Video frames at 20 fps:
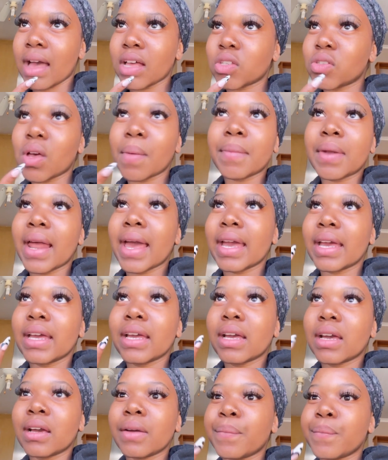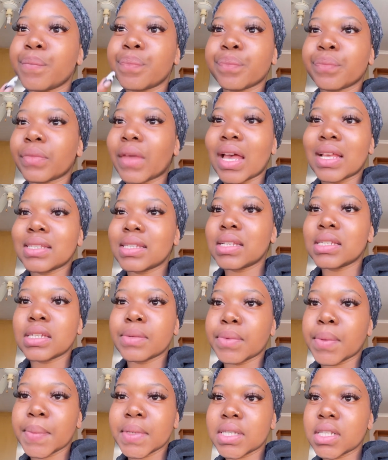So I'm like, I sent
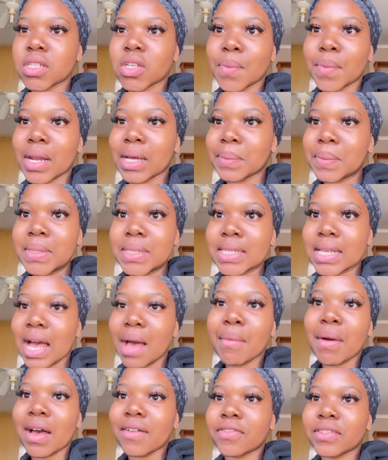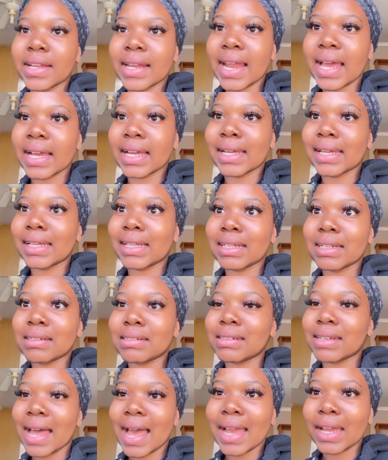him a message. I'm like, please come after like
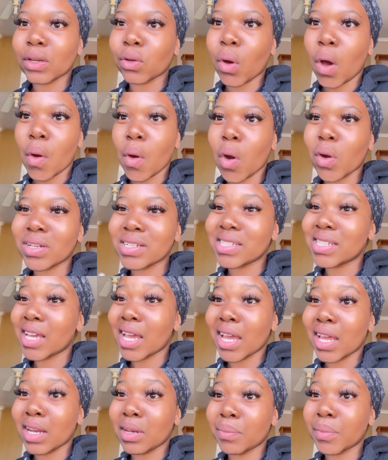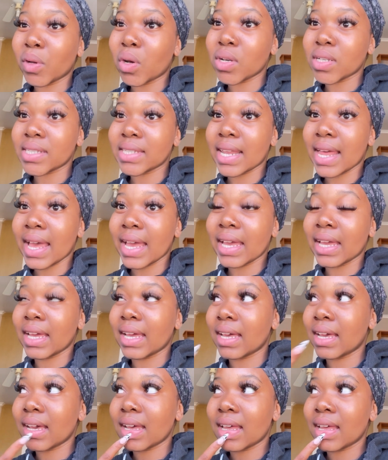9 or around 10 because
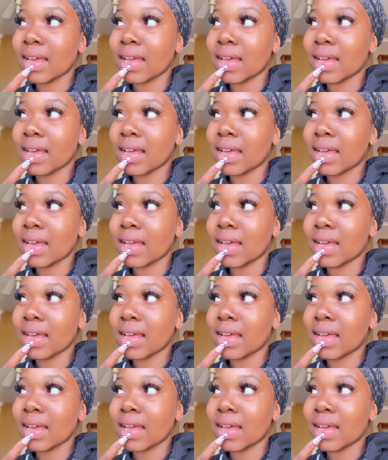like